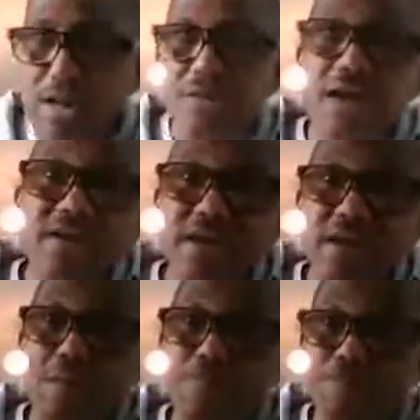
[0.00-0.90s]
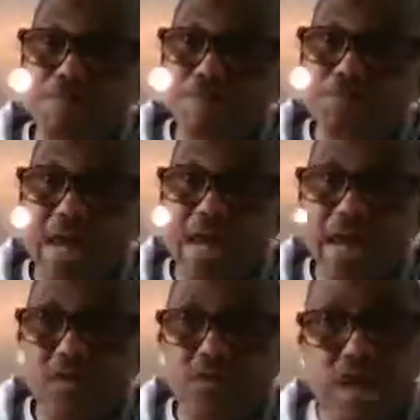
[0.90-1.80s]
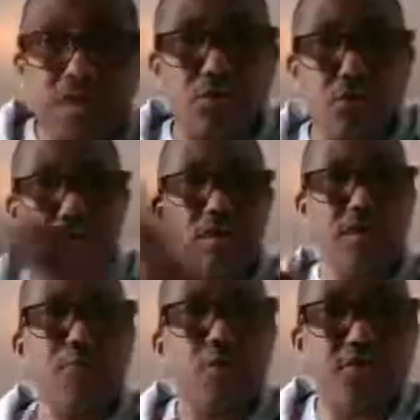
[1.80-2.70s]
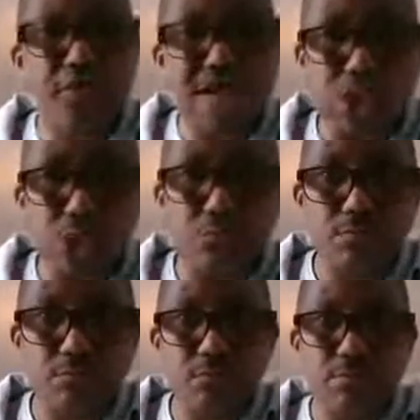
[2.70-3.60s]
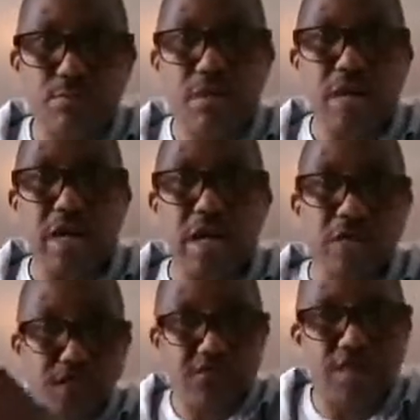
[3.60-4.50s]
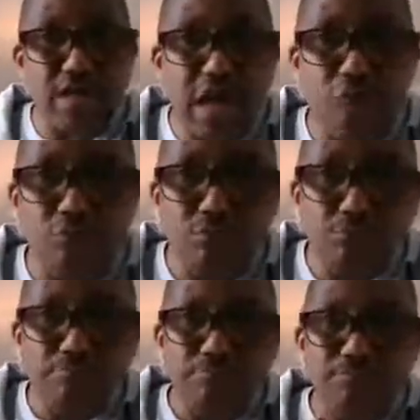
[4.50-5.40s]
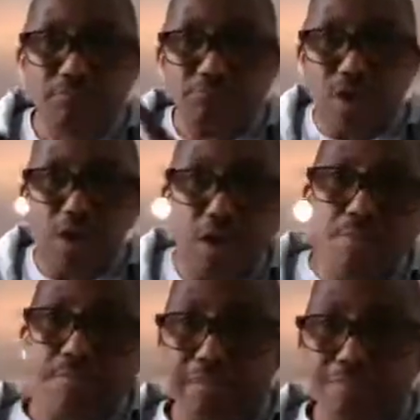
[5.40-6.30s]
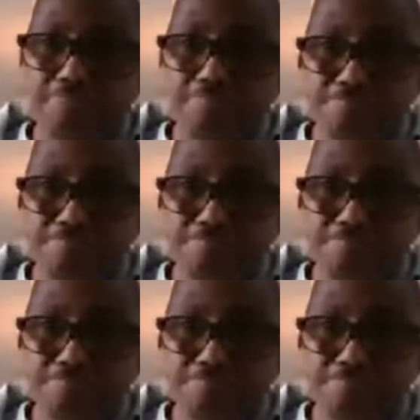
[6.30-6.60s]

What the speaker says: Right now, they are trying to take the port of Banjul and give it out to a company,